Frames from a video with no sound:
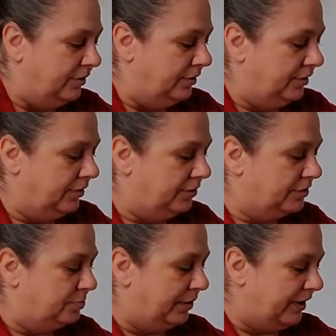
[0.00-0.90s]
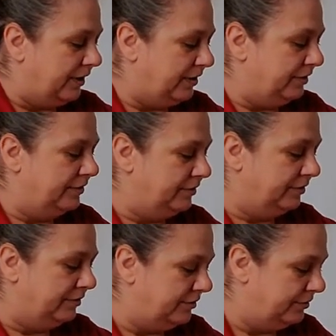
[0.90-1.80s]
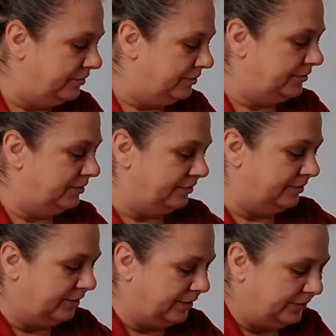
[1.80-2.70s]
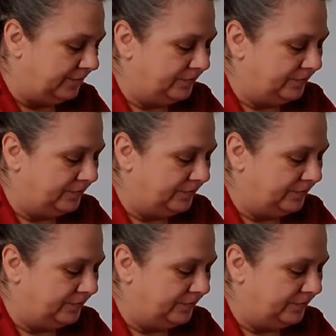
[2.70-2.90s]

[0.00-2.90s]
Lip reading: a large pan, I'll